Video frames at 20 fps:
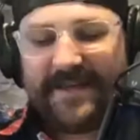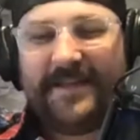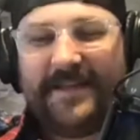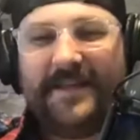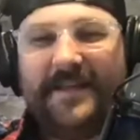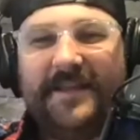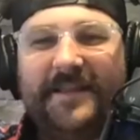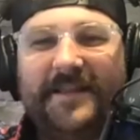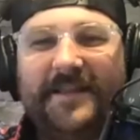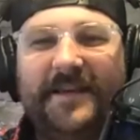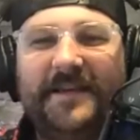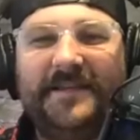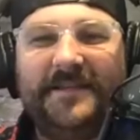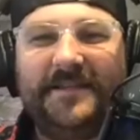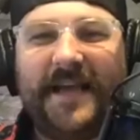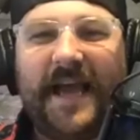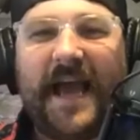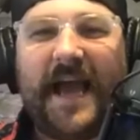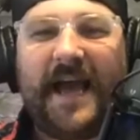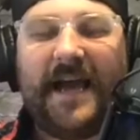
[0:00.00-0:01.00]
this
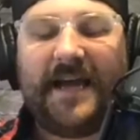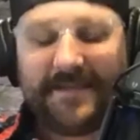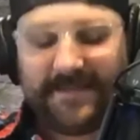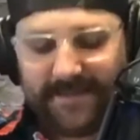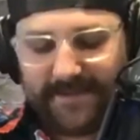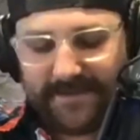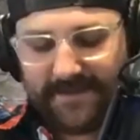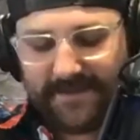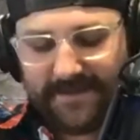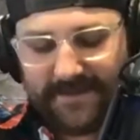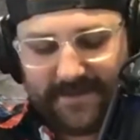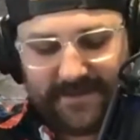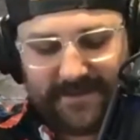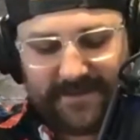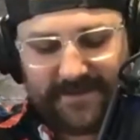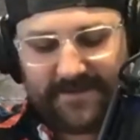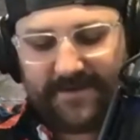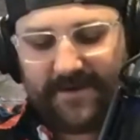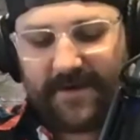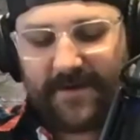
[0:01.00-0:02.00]
has,
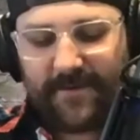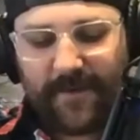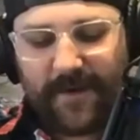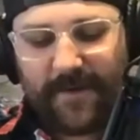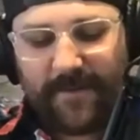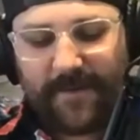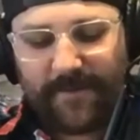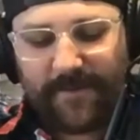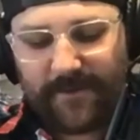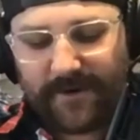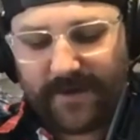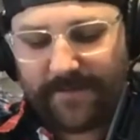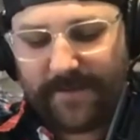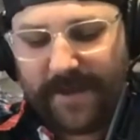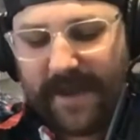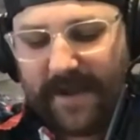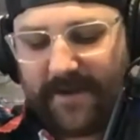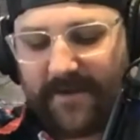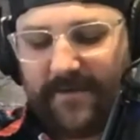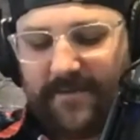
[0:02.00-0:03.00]
I don't know, why am I putting it
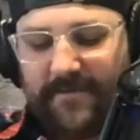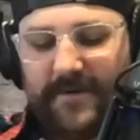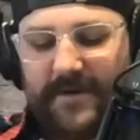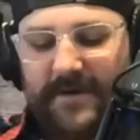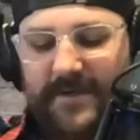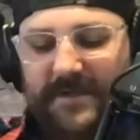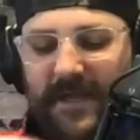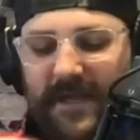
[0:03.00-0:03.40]
back? We're going to talk